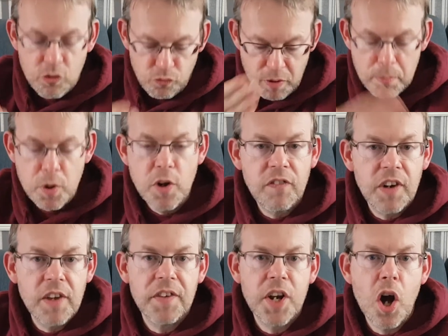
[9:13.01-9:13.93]

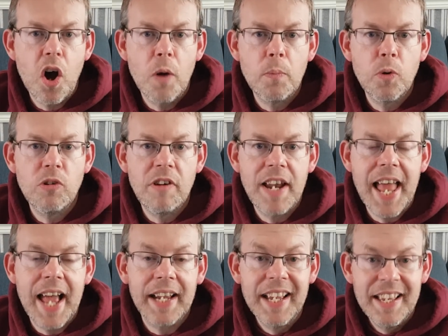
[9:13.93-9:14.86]
removal of an arm or a
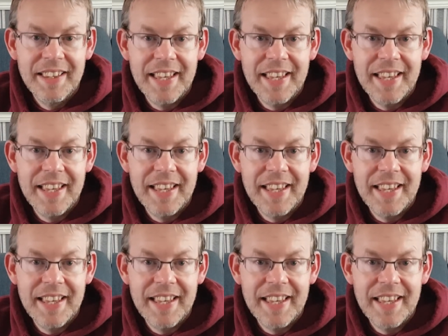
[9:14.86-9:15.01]
leg.